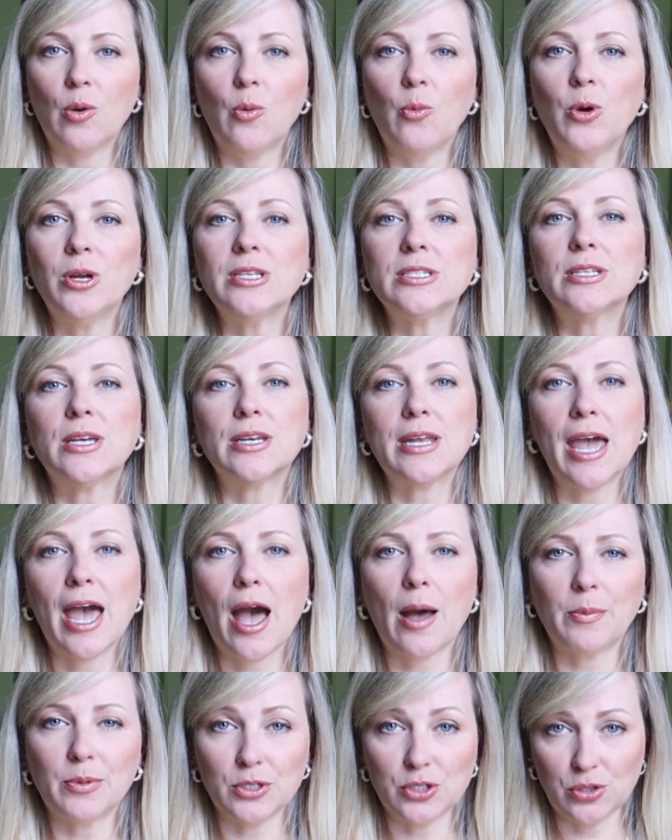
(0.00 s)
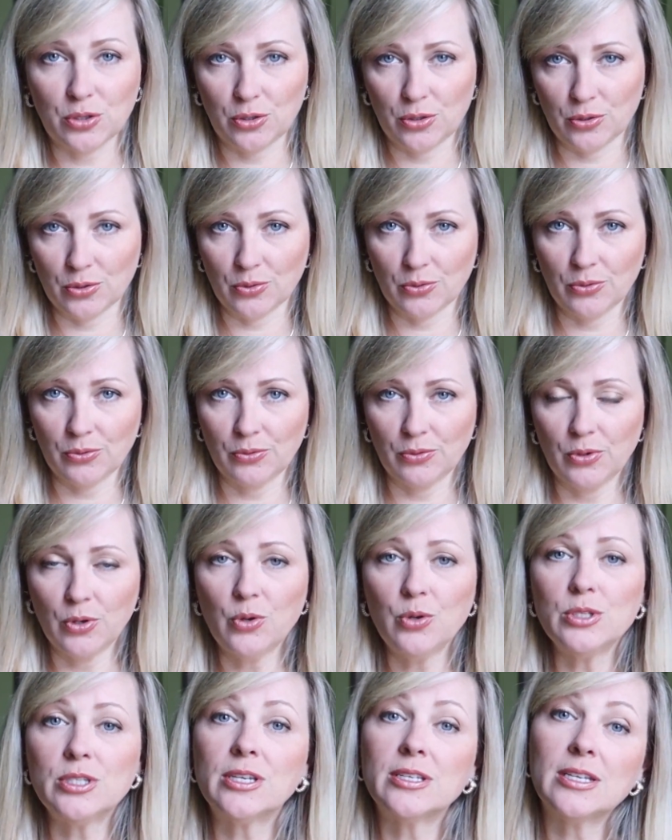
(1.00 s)
What is going to happen to you?
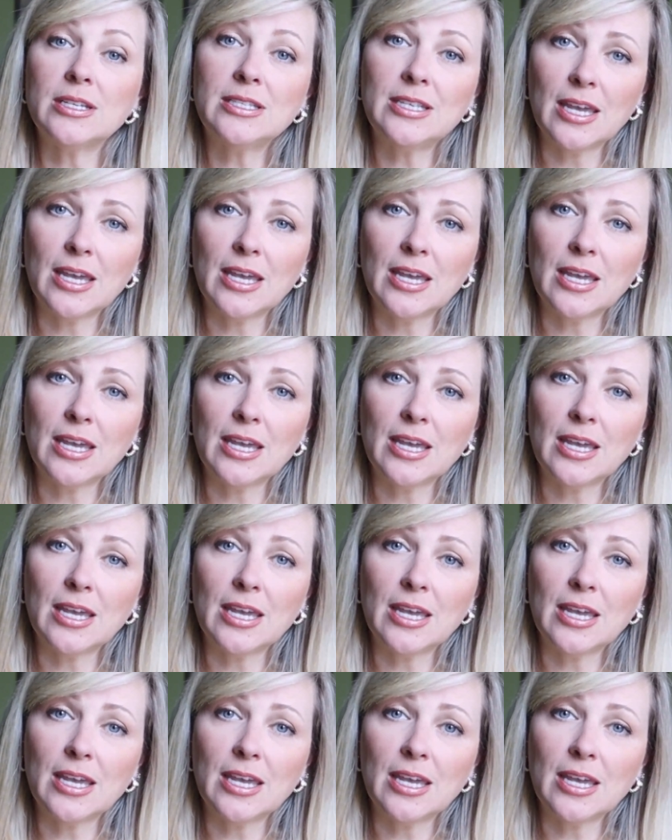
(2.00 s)
Who is going to